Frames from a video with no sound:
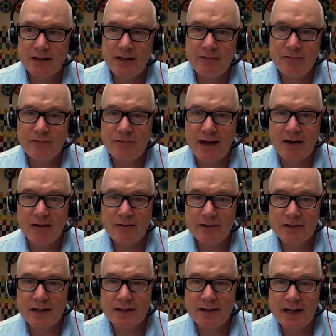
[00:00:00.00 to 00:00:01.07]
They
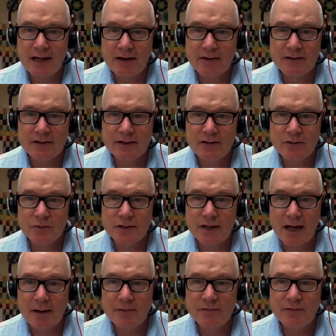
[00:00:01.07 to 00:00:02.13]
found that the air cleaner with the
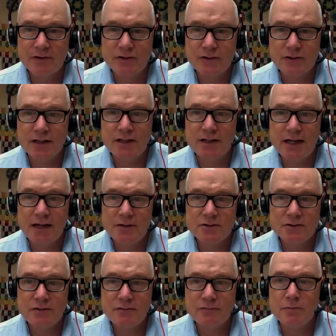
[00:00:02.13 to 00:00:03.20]
HEPA filter
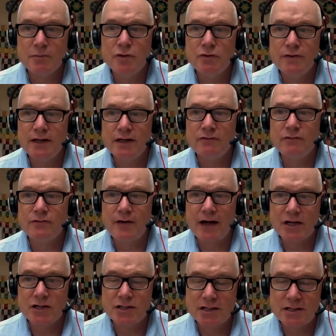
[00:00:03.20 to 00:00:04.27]
continuously removed the
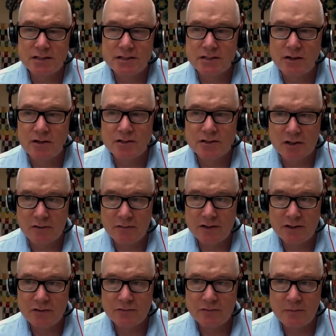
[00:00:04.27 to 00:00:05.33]
infectious SARS CoV
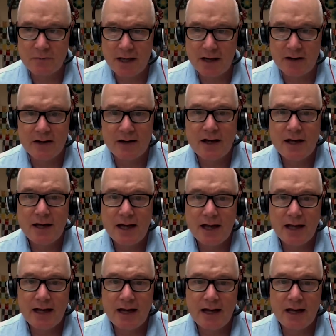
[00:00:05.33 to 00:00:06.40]
2 from the air
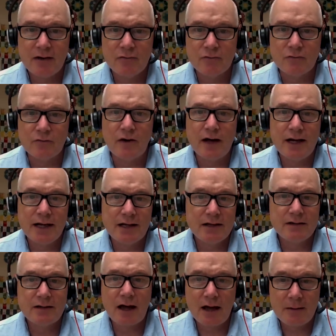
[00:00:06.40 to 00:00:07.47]
in a
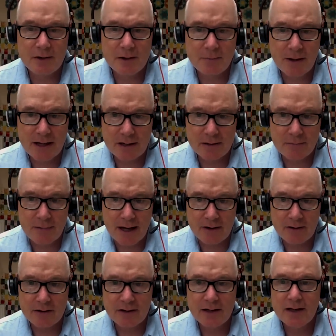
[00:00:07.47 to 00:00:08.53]
running time dependent
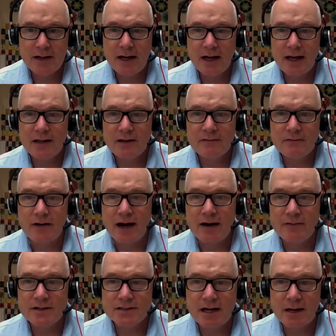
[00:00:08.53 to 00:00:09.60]
manner, and the
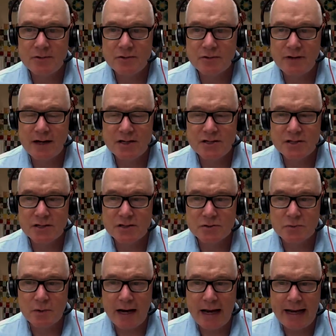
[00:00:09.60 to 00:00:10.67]
virus capture
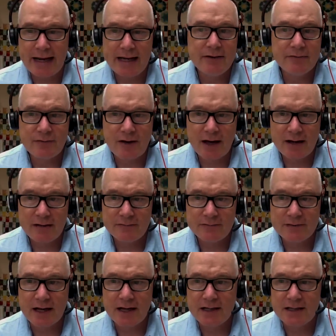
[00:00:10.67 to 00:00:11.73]
ratios were 85,
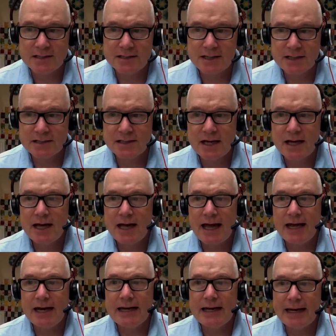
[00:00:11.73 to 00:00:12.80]
96,
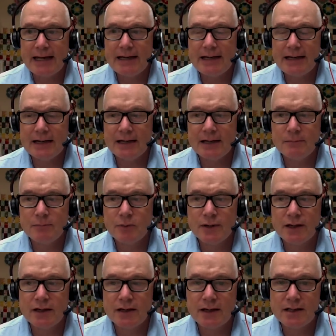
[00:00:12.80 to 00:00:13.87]
and
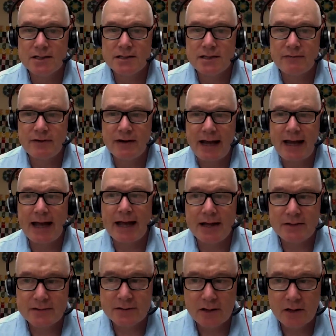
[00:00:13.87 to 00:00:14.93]
99.97
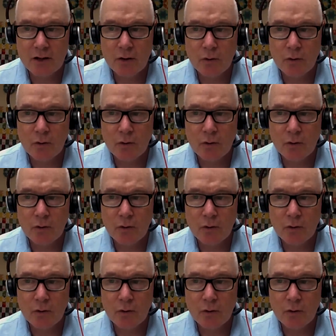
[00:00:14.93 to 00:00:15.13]
at